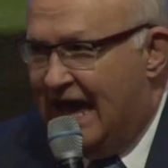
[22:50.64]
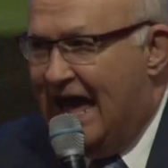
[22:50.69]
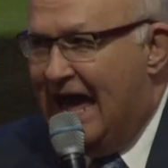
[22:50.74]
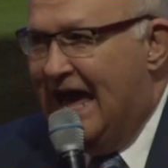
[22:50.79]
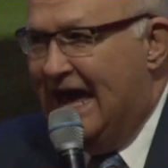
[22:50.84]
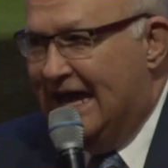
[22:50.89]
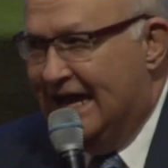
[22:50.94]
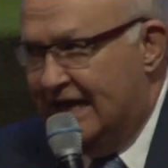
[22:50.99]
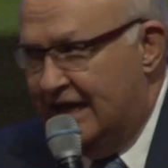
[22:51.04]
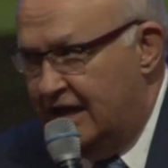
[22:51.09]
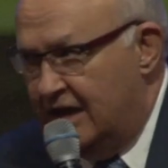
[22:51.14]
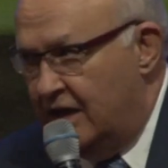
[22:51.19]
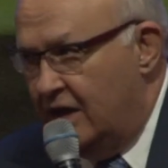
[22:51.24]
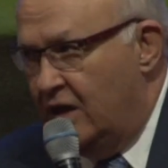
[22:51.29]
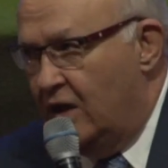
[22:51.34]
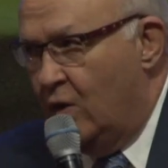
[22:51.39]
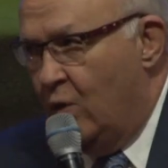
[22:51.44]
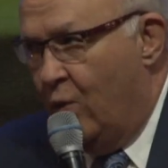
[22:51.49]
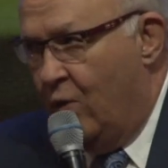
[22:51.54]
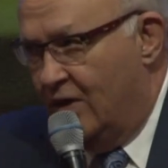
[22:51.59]
I
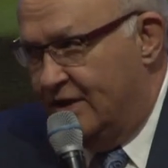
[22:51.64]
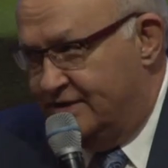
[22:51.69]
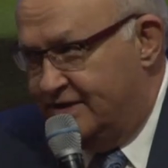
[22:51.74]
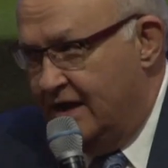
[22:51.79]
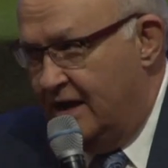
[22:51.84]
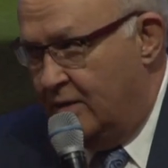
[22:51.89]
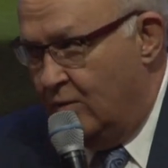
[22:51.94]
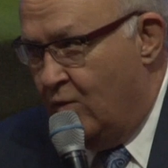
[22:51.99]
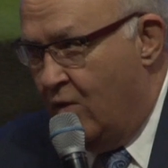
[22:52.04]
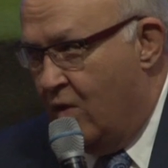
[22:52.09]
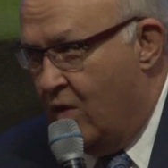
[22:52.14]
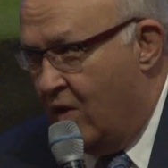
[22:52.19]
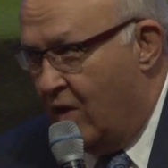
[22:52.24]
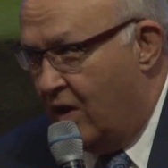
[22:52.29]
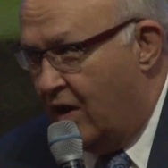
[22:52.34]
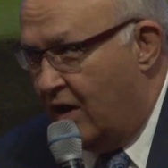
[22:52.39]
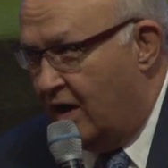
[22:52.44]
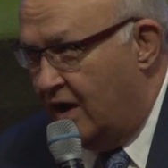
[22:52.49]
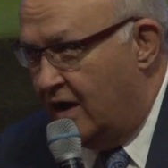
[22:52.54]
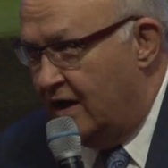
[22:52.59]
was at war
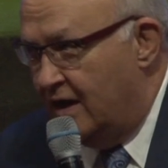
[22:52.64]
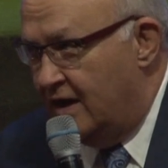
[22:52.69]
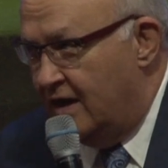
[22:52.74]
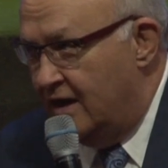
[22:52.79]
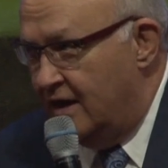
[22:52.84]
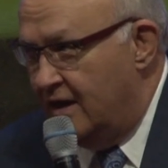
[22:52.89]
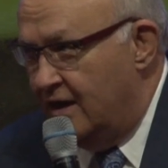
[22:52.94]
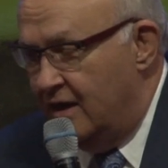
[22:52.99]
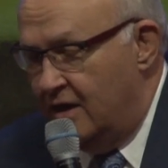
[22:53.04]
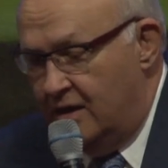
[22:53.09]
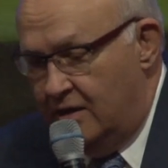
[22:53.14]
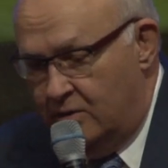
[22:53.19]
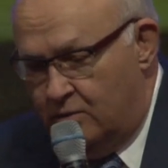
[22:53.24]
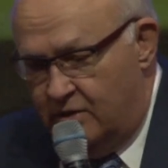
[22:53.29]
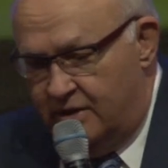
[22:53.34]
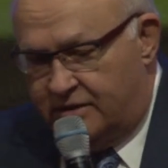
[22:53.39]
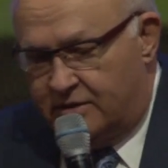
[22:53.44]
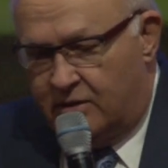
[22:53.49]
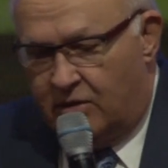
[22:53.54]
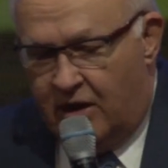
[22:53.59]

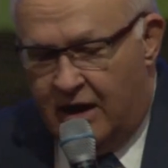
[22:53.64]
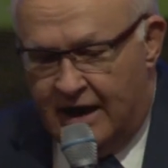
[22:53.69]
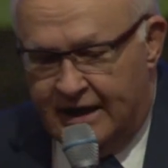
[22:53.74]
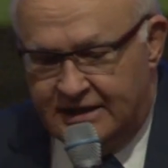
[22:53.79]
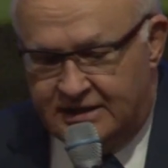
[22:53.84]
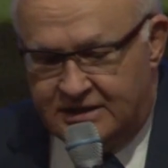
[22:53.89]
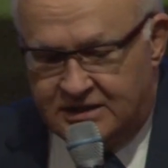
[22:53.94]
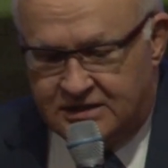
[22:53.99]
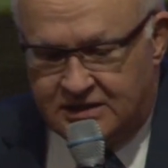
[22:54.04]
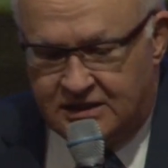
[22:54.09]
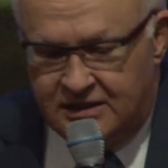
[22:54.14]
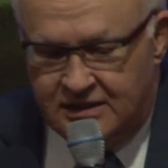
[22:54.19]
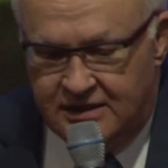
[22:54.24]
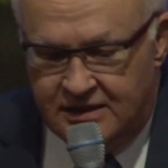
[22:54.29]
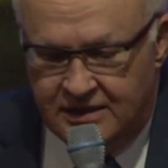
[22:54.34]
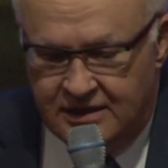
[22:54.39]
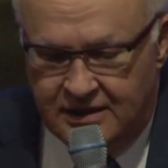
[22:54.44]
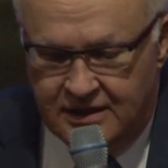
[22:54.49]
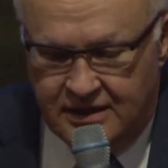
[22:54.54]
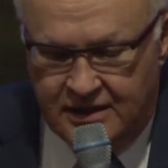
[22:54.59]
with Christ.
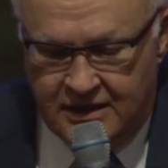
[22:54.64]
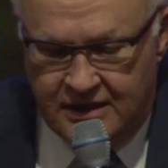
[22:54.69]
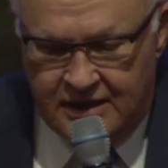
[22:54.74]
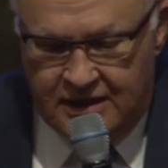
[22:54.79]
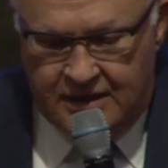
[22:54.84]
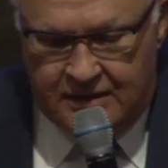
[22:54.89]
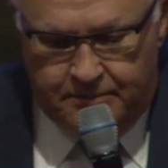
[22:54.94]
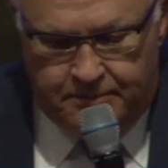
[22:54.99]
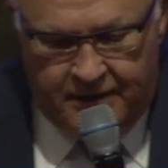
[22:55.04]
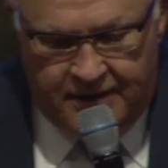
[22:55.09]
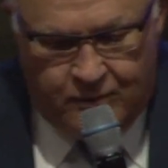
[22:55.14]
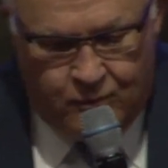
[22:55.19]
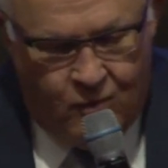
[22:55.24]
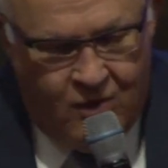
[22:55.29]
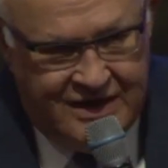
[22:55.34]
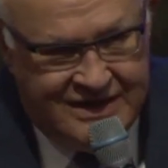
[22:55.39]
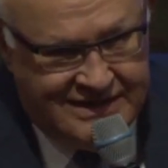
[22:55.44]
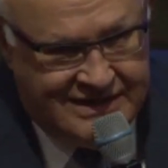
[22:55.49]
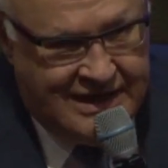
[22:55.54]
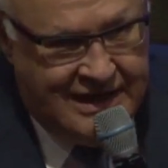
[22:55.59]
But
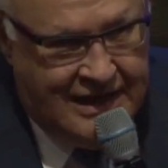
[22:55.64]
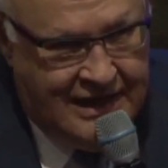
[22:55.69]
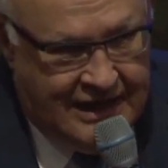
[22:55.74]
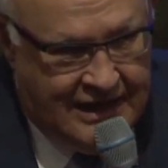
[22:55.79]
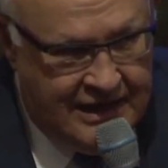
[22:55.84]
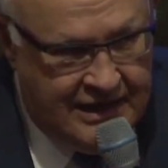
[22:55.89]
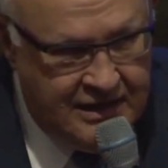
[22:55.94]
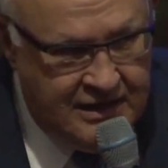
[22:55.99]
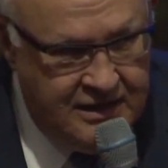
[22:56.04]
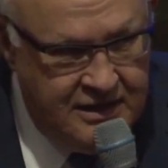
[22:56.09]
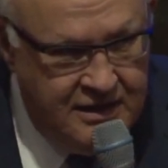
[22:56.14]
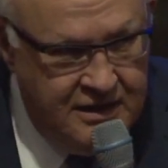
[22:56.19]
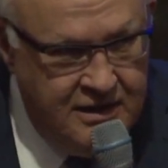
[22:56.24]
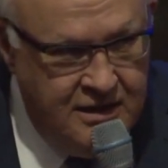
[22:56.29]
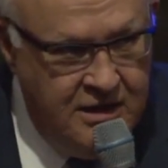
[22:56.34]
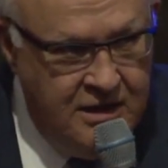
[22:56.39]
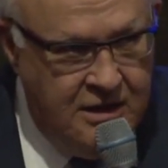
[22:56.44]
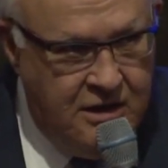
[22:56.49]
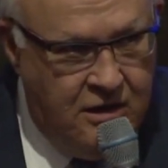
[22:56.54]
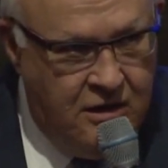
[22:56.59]
one day,
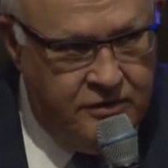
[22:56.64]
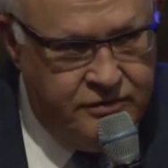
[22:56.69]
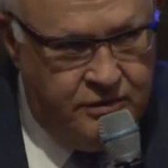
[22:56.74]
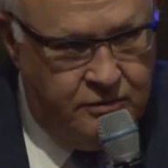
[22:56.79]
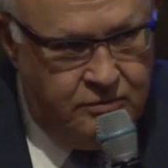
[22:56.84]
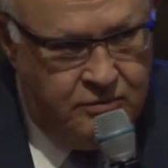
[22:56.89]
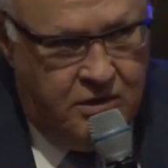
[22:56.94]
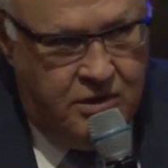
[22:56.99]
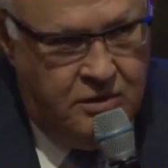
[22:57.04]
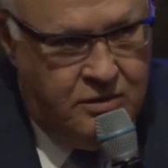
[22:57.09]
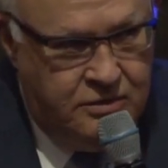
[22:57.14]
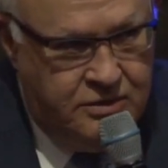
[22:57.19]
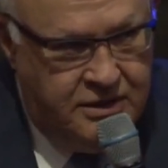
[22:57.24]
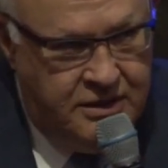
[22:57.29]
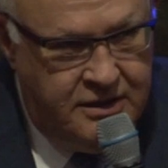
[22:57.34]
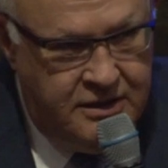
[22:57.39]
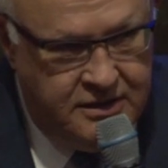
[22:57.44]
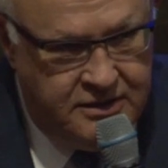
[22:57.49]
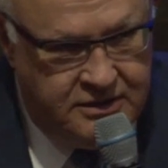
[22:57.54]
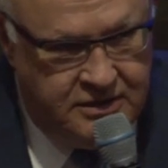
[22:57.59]
on the road
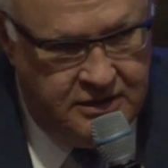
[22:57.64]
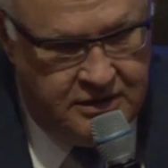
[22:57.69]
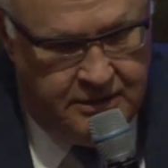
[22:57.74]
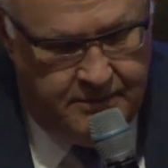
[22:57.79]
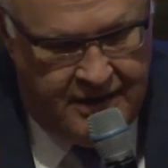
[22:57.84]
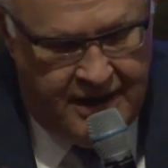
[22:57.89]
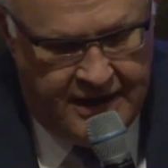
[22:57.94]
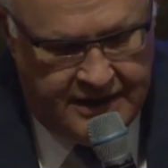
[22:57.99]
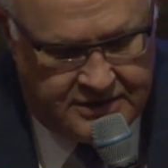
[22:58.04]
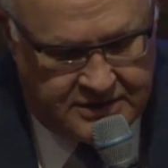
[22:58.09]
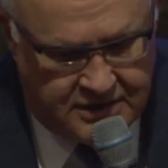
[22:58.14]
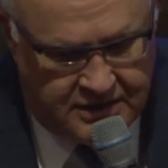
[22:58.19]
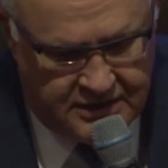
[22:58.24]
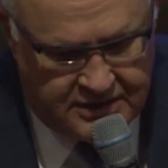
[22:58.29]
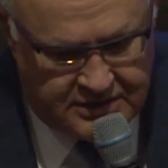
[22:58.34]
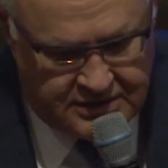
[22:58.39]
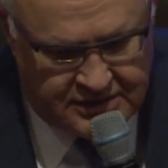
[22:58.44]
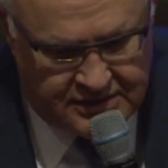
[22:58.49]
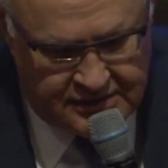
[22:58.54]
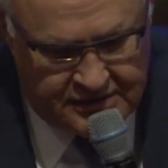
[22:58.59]
to
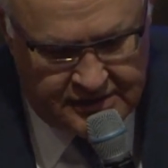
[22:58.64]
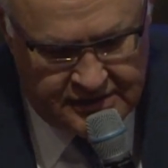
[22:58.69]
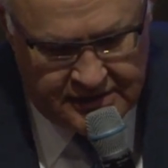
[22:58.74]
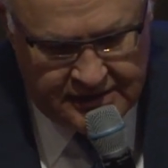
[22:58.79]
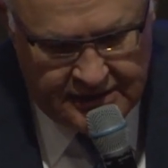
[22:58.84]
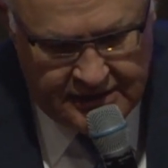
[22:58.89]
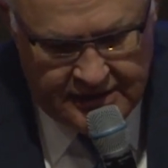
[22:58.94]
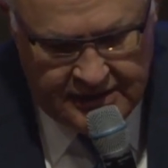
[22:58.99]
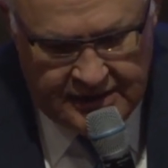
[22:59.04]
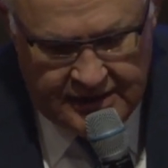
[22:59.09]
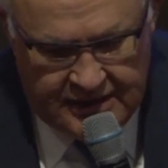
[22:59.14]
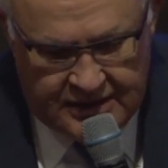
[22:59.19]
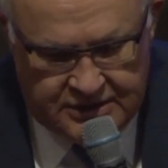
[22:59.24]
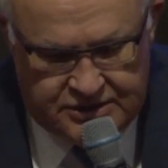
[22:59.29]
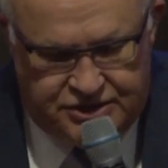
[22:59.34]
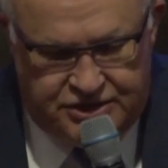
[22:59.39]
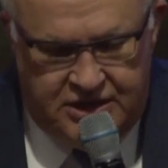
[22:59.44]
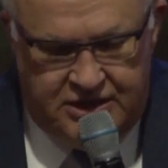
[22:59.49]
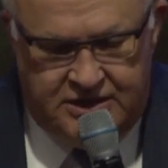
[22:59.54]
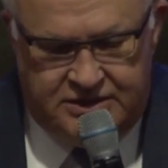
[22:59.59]
Damascus,
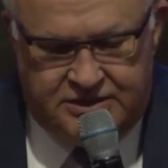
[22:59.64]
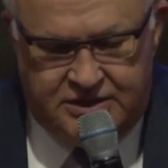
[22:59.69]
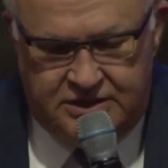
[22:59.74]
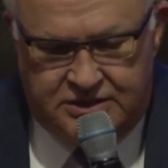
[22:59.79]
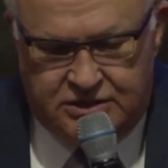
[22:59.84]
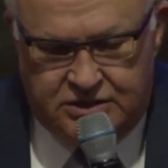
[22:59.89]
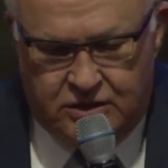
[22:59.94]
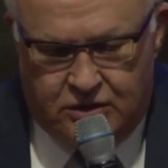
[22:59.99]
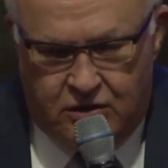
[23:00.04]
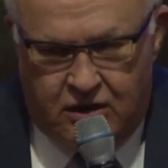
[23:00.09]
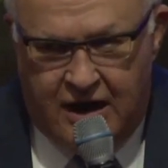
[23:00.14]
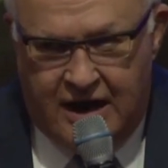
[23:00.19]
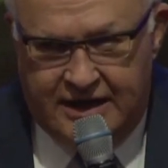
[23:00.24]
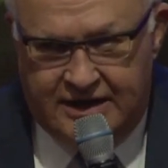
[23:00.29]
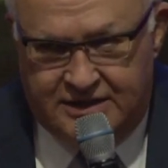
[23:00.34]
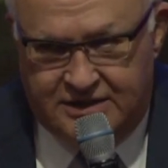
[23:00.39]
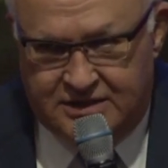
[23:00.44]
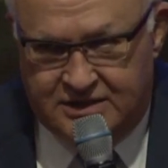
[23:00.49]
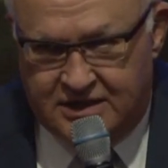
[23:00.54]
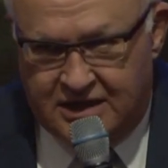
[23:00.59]
Jesus
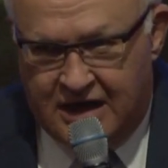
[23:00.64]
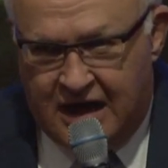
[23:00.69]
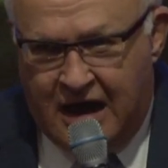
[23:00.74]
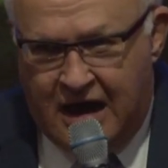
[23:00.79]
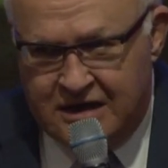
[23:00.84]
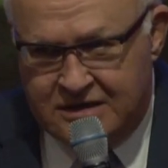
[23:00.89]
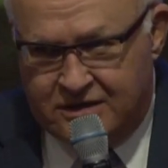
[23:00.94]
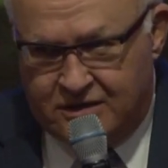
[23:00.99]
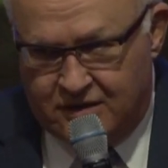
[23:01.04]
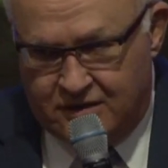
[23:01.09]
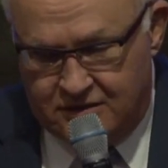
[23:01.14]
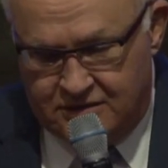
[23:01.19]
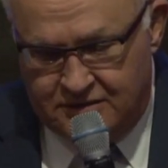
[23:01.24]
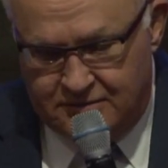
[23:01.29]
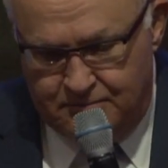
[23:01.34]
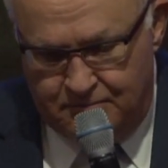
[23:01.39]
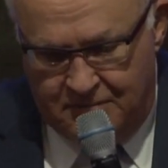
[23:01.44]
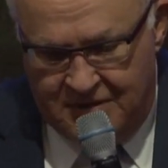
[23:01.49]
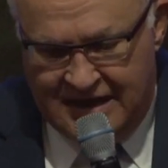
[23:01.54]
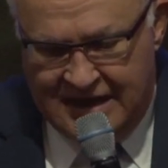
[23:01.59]
Christ
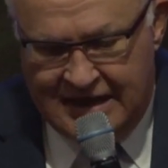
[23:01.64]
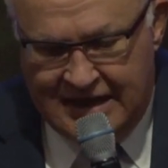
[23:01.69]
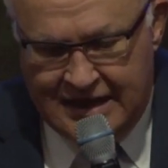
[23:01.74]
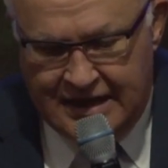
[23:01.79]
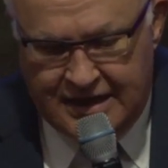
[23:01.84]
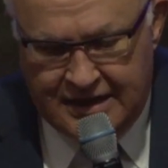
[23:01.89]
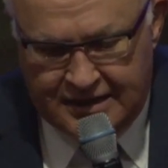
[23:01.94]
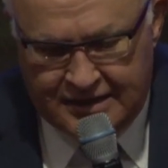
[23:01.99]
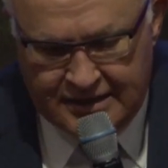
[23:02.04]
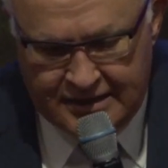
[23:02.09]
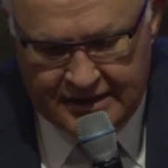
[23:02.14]
conquered me